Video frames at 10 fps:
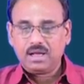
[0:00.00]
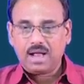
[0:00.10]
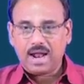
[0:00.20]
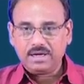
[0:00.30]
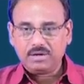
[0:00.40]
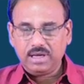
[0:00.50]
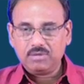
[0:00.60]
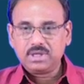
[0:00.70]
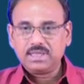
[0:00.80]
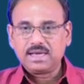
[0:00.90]
And
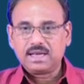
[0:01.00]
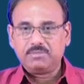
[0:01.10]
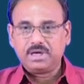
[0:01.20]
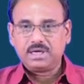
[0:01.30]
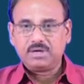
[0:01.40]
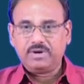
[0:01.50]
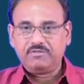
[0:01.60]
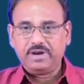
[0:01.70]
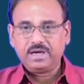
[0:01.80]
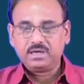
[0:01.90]
using that updated weight
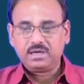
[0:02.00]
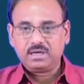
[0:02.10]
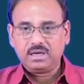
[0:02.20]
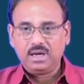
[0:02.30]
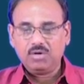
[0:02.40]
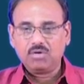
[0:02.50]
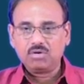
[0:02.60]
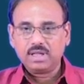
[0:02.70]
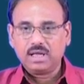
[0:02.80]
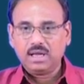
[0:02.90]
vector, you
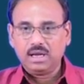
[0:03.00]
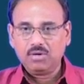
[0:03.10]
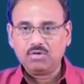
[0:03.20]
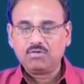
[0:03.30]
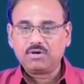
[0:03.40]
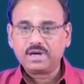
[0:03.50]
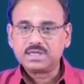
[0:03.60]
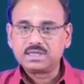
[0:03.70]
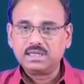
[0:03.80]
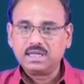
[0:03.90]
go for
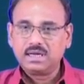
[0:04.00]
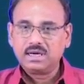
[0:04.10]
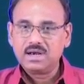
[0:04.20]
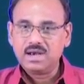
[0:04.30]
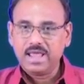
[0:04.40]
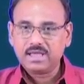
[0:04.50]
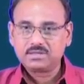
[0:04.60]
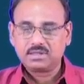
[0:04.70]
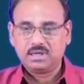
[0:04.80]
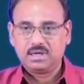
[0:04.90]
testing the
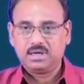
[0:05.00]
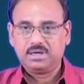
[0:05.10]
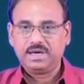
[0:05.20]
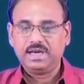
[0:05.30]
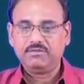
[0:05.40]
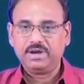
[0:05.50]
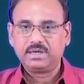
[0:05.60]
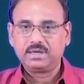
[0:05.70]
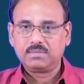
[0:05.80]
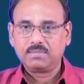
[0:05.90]
next training
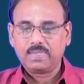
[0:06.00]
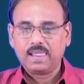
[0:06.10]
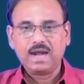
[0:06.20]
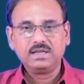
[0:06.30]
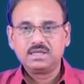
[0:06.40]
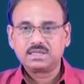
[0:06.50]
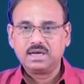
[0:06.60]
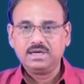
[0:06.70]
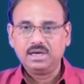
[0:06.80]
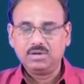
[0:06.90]
vector, and this
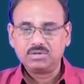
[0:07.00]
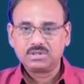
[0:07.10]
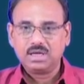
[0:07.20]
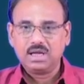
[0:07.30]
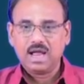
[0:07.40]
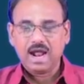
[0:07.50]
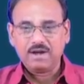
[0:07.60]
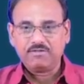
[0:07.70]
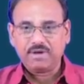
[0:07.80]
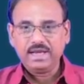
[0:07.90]
continues.
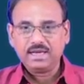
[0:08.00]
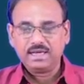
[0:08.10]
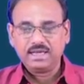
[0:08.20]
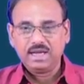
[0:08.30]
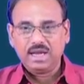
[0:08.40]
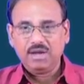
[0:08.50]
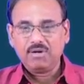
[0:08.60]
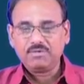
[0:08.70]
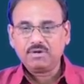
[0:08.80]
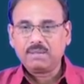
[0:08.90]
And finally, you
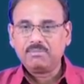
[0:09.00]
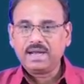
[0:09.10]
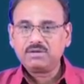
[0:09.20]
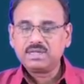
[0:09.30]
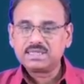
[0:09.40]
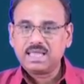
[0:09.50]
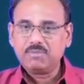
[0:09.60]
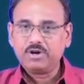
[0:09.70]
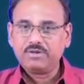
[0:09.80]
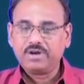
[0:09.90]
have to come back to the same
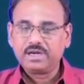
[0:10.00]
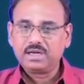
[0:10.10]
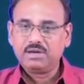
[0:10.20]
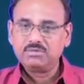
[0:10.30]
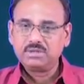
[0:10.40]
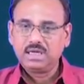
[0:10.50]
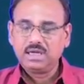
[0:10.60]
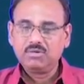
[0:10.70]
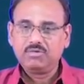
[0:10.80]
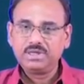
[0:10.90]
weight vector using
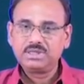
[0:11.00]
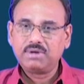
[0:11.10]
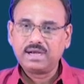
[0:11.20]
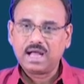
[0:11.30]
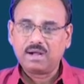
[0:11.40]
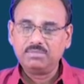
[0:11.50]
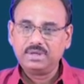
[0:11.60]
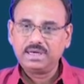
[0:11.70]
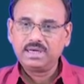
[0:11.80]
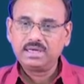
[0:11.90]
which you had
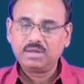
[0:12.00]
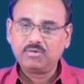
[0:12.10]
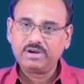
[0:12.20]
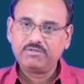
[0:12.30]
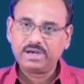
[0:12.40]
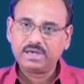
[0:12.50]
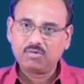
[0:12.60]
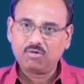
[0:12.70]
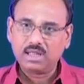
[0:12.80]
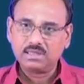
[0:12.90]
updated the weight vector
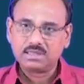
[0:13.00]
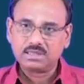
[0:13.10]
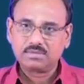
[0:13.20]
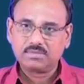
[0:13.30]
once.